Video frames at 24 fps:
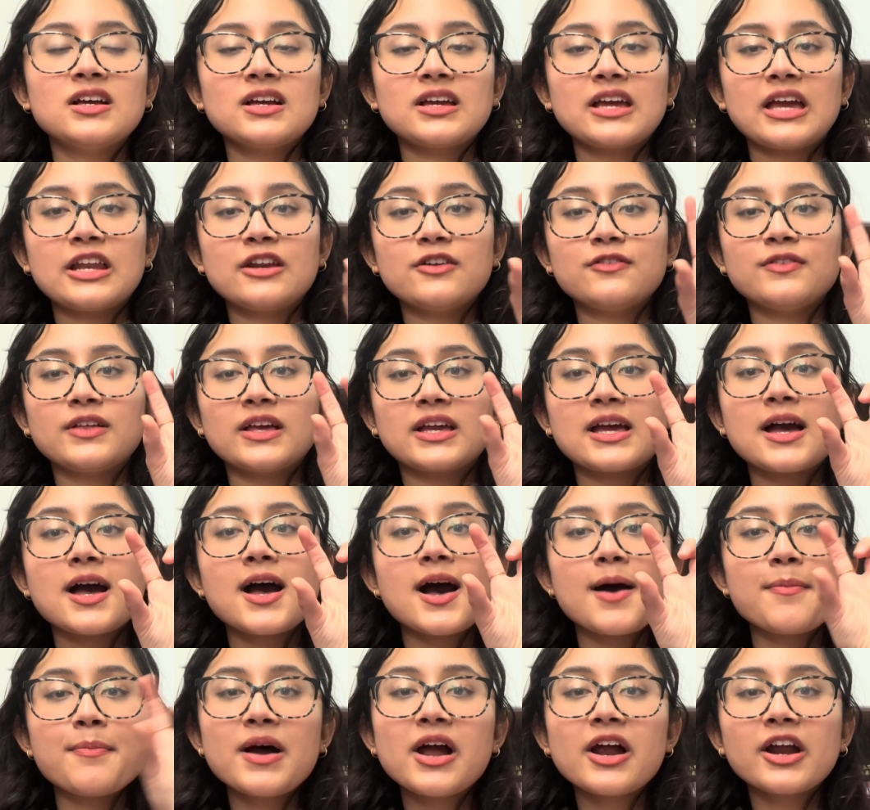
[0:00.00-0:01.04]
kind of like
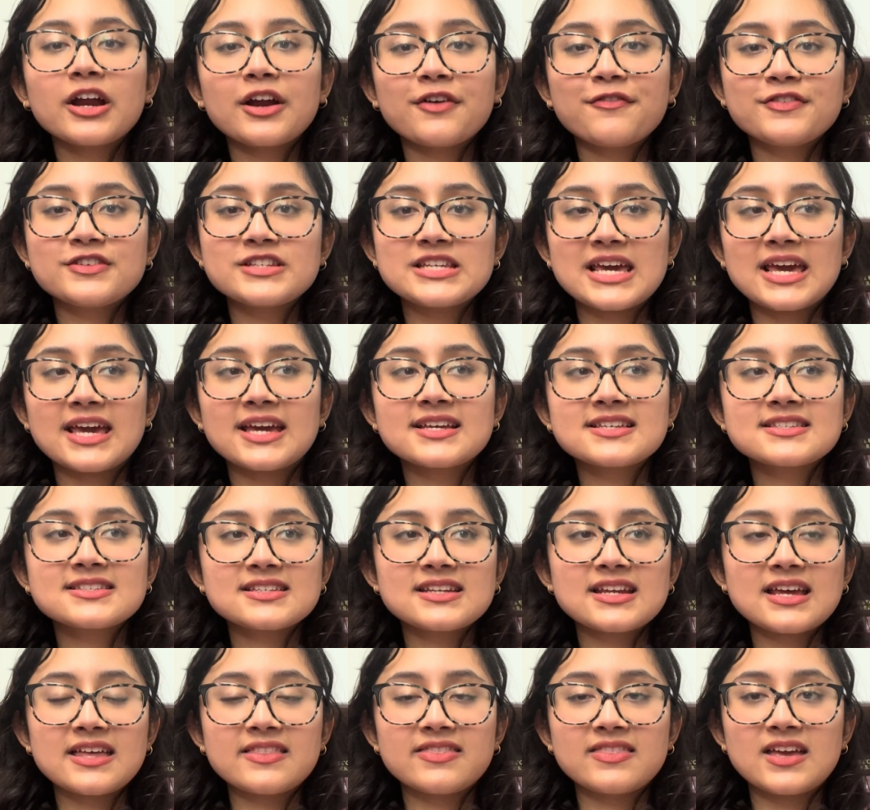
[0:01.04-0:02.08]
a paragraph of text
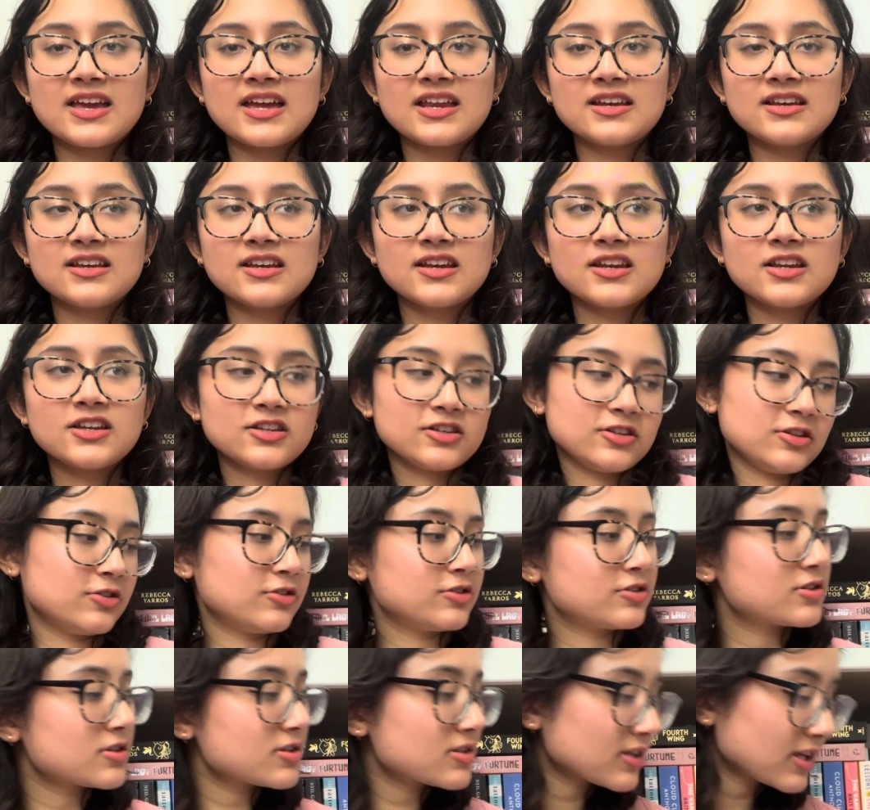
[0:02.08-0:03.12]
and then
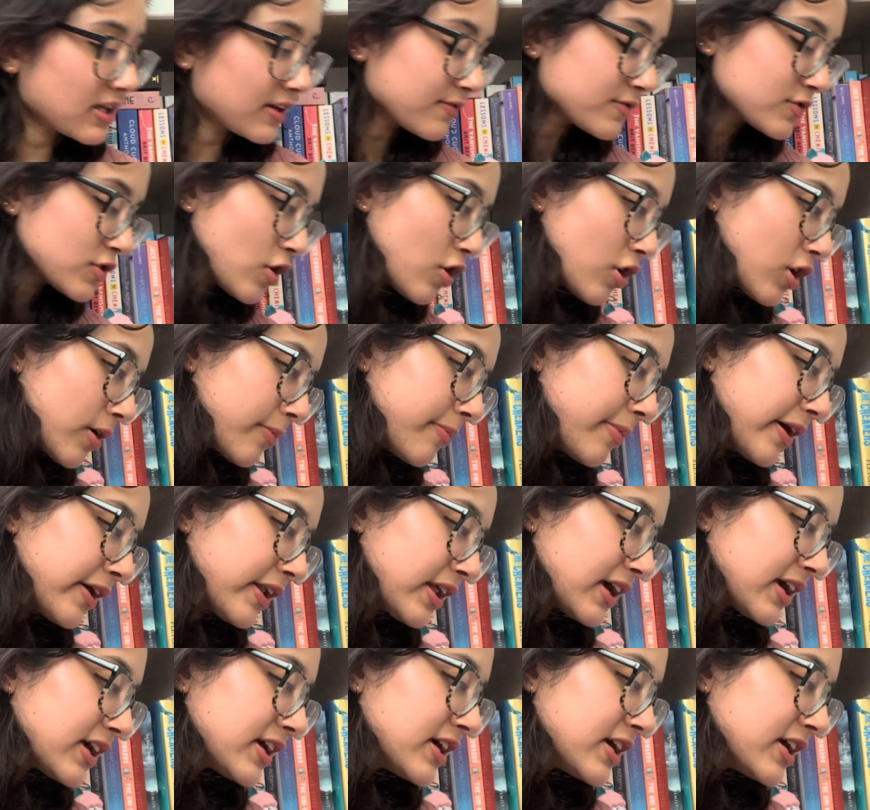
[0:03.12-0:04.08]
you'd kind of talk about it.